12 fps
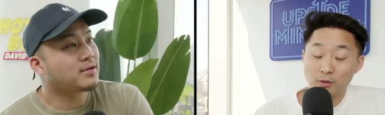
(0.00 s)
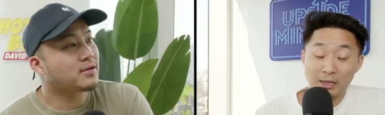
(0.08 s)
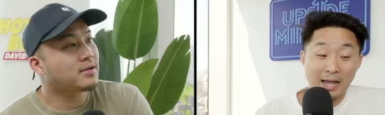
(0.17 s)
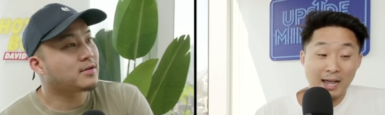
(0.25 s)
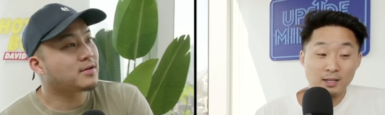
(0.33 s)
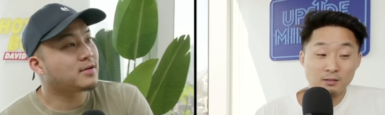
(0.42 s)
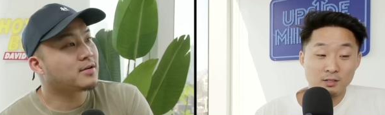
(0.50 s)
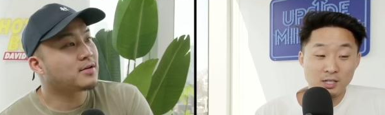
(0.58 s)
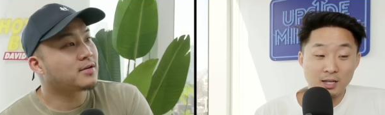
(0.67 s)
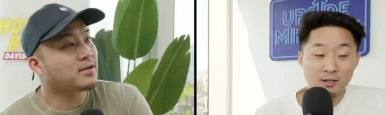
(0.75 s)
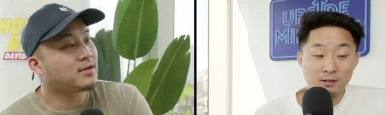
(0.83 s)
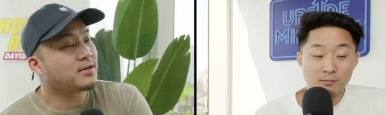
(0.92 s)

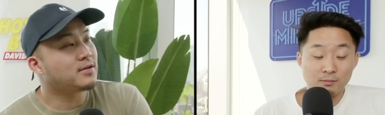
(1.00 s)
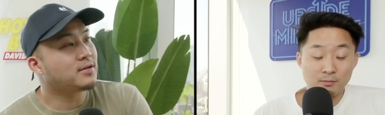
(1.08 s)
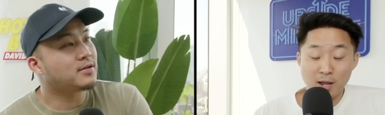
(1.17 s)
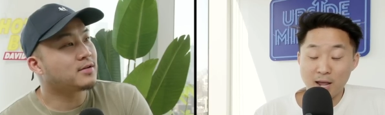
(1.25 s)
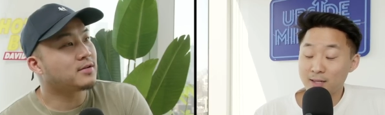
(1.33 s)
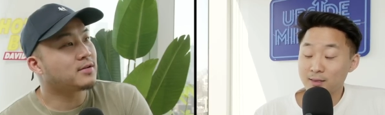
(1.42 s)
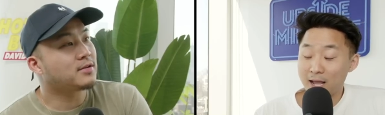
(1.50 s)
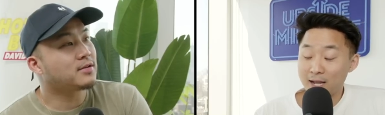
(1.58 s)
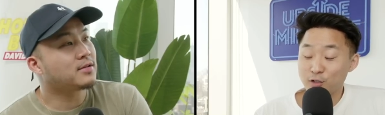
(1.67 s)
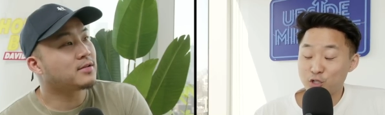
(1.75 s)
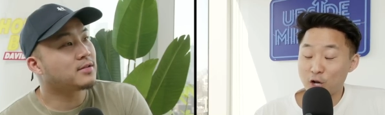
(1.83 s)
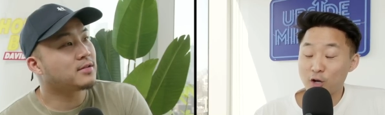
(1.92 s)
Speaker 1: light-skinned man like
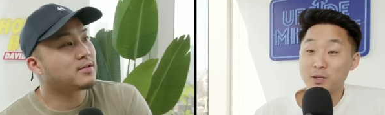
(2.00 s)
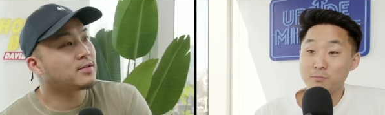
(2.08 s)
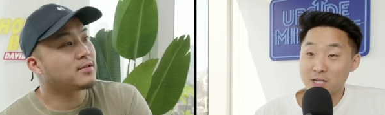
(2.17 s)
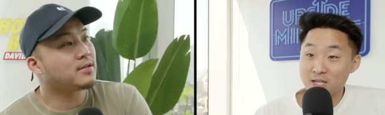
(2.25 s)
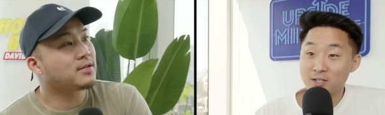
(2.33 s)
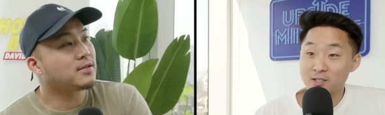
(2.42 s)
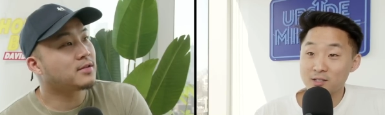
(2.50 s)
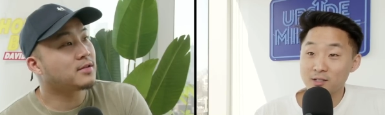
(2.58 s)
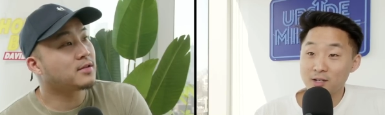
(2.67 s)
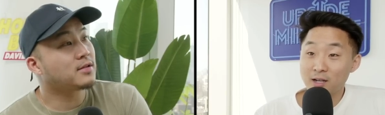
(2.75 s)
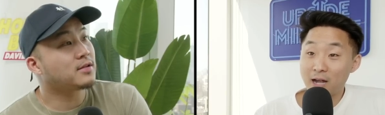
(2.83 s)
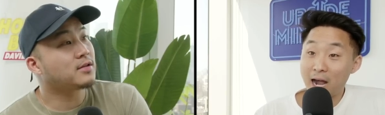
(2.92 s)
Jeremy Meeks.
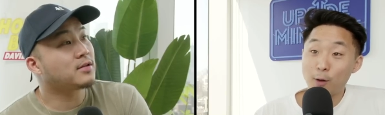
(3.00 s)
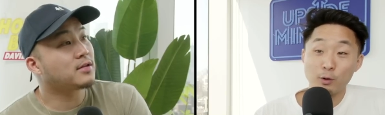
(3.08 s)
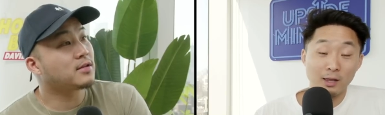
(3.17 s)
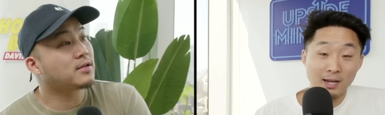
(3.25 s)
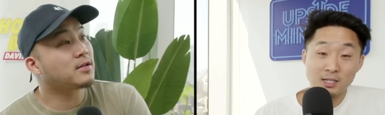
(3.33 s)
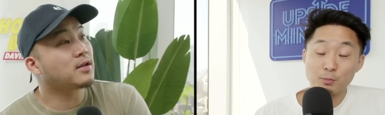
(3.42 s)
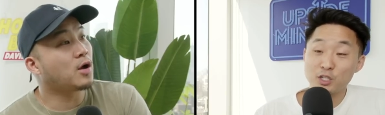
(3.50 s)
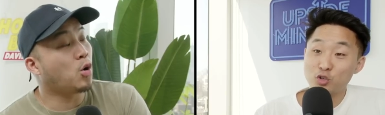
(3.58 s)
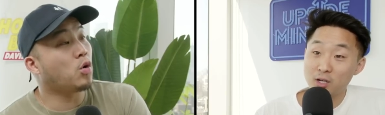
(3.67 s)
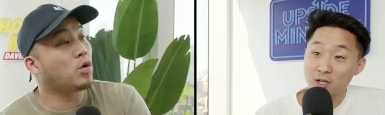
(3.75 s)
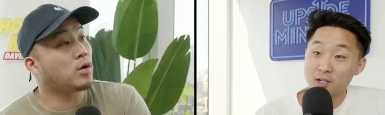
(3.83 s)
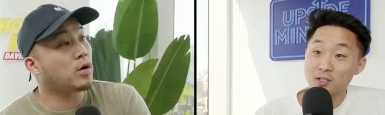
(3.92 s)
I would like to be
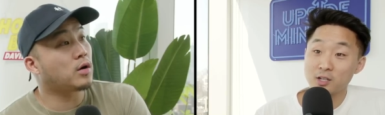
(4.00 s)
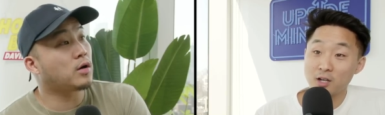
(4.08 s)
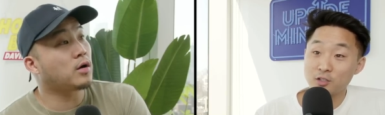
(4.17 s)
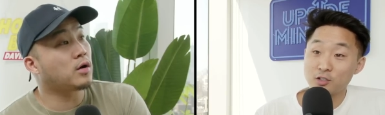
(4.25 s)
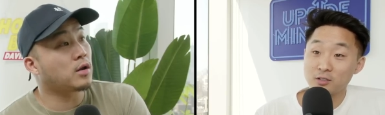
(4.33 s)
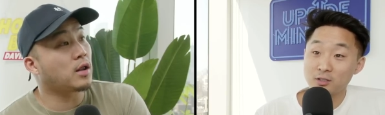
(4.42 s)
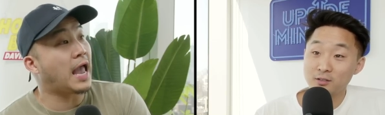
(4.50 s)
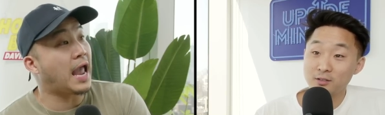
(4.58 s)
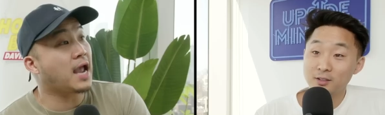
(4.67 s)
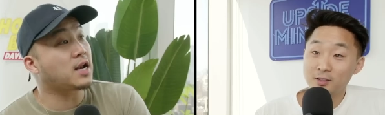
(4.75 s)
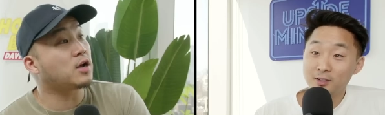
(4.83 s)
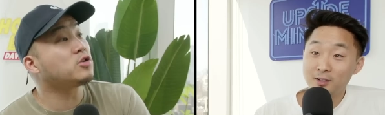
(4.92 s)
treated as such.
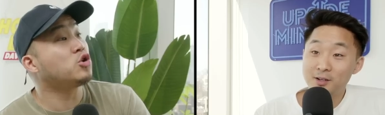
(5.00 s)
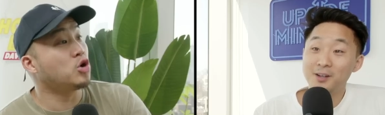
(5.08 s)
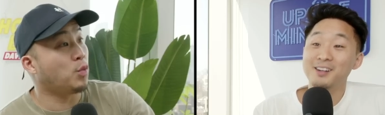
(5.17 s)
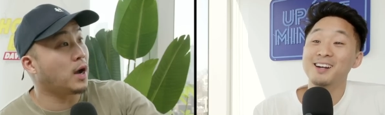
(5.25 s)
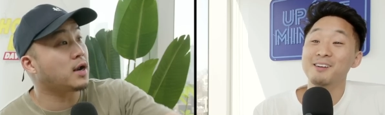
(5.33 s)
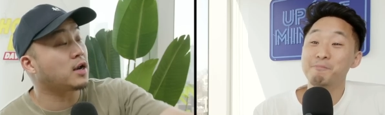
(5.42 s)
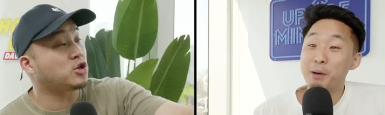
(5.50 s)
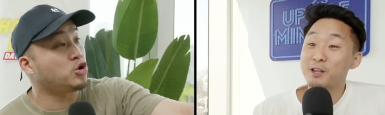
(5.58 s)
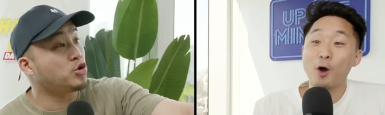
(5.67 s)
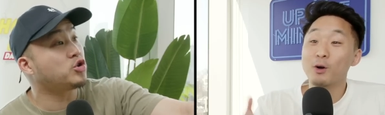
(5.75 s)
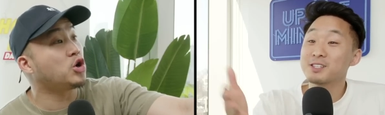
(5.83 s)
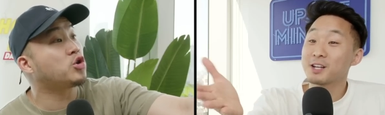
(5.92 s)
And you know what?
Speaker 2: But you, no
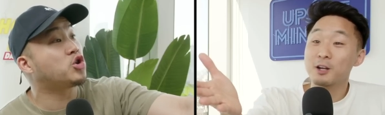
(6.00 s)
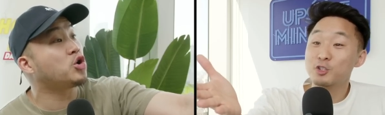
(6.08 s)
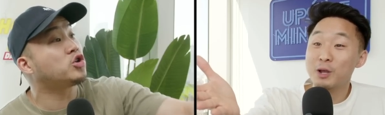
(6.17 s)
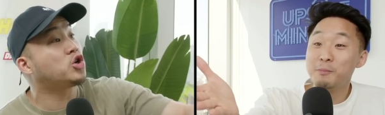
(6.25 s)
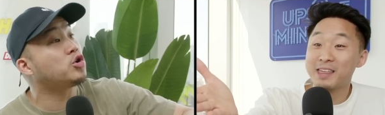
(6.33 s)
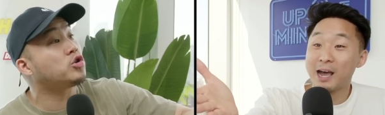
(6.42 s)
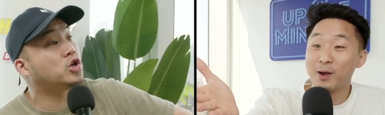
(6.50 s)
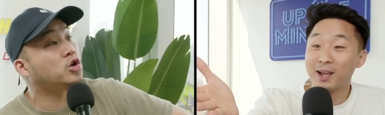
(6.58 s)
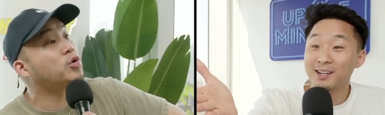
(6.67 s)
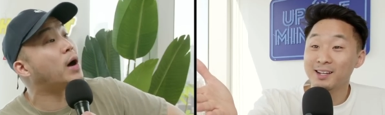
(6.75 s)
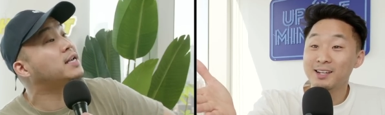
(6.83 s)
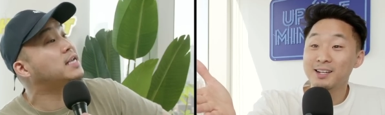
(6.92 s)
one's going to treat do, me that do way. Do
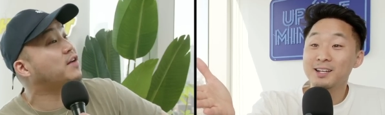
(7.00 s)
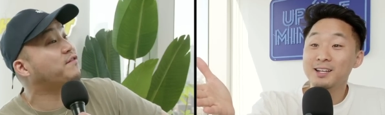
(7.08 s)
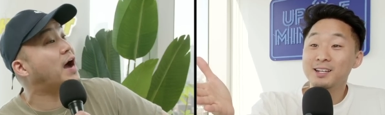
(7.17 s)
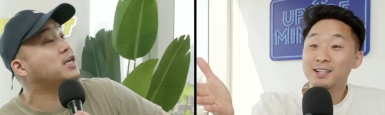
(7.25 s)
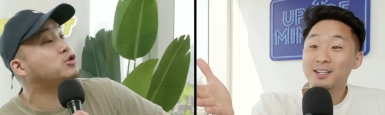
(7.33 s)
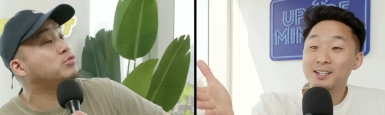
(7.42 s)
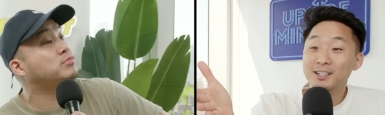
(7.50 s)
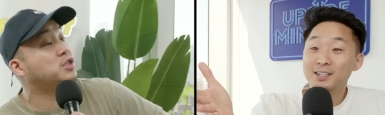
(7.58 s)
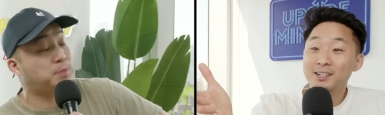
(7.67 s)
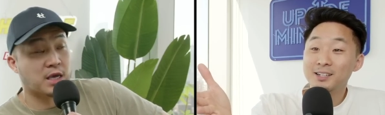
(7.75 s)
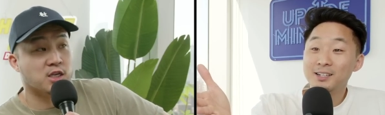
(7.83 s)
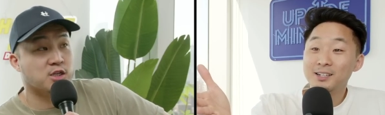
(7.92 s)
you identify as you
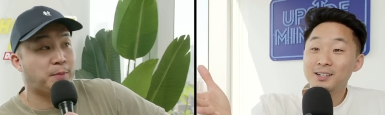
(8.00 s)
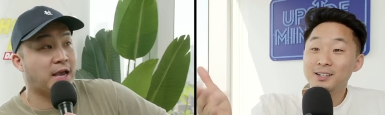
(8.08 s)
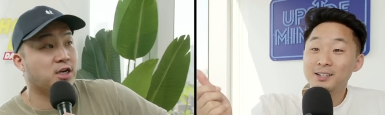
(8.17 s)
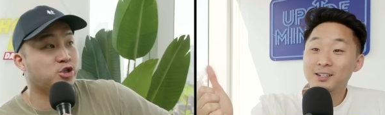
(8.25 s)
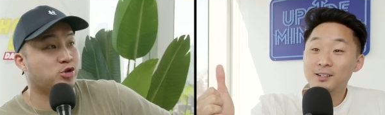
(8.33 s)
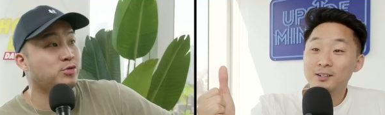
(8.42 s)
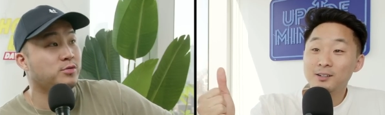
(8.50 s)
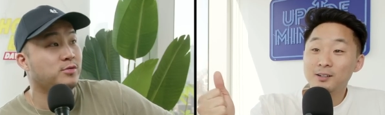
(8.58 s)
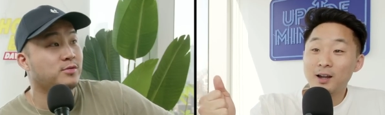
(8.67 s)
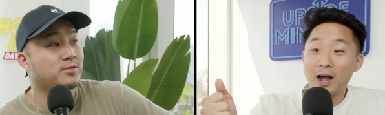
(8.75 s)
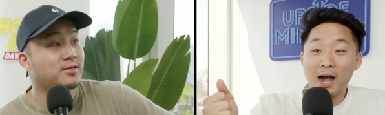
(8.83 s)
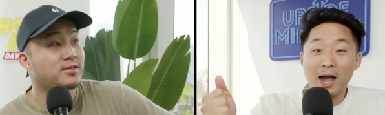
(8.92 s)
speaking Spanish too?
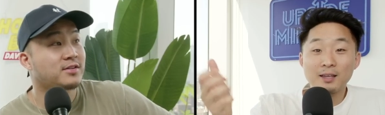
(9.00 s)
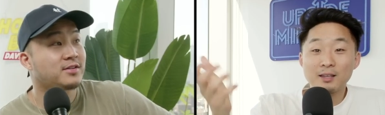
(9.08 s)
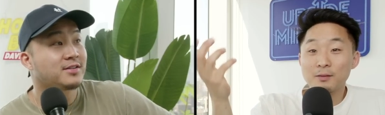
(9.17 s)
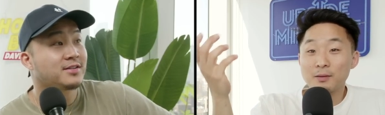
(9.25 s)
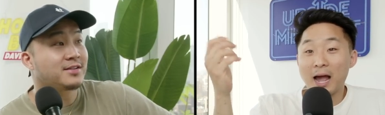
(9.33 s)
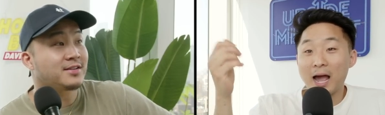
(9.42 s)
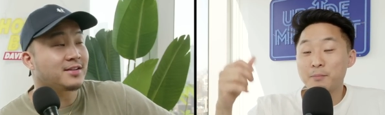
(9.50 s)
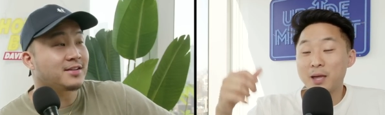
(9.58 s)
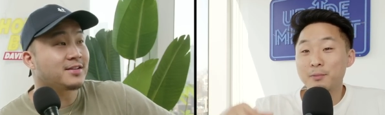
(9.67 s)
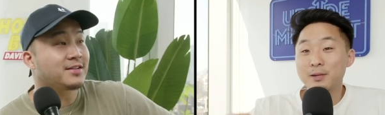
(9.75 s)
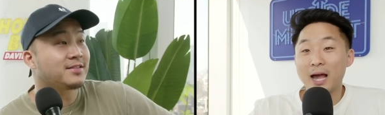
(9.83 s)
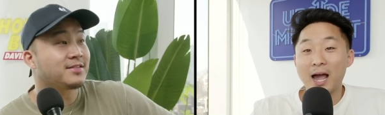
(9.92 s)
Speaker 1: I I
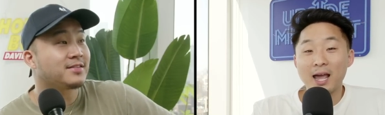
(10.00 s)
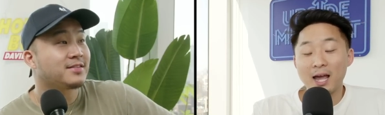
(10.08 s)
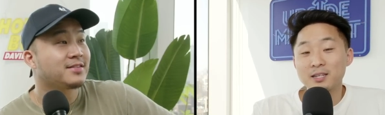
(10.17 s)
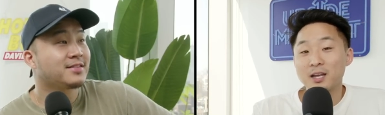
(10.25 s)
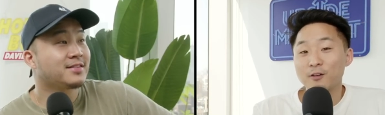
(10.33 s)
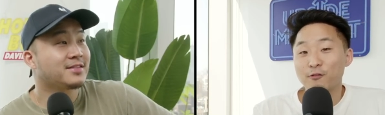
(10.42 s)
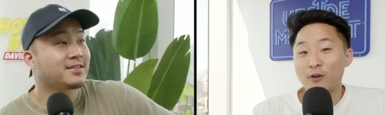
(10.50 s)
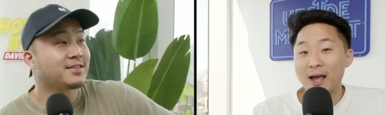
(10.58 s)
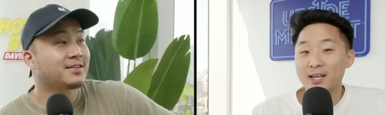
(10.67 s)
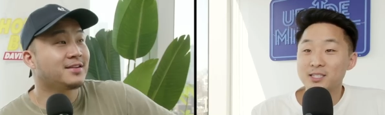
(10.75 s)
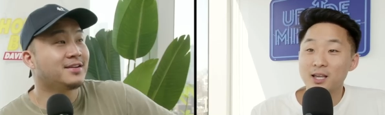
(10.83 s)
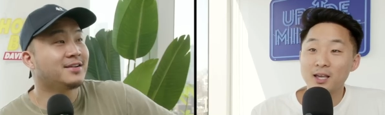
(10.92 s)
maybe I identify
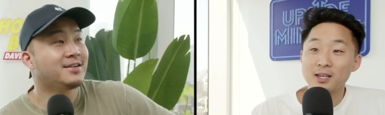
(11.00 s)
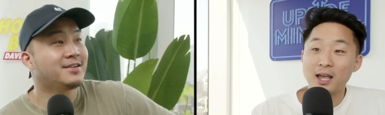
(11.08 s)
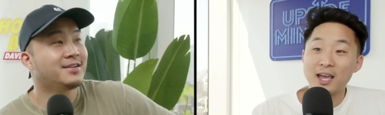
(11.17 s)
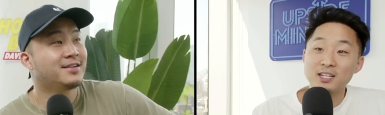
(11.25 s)
as a, a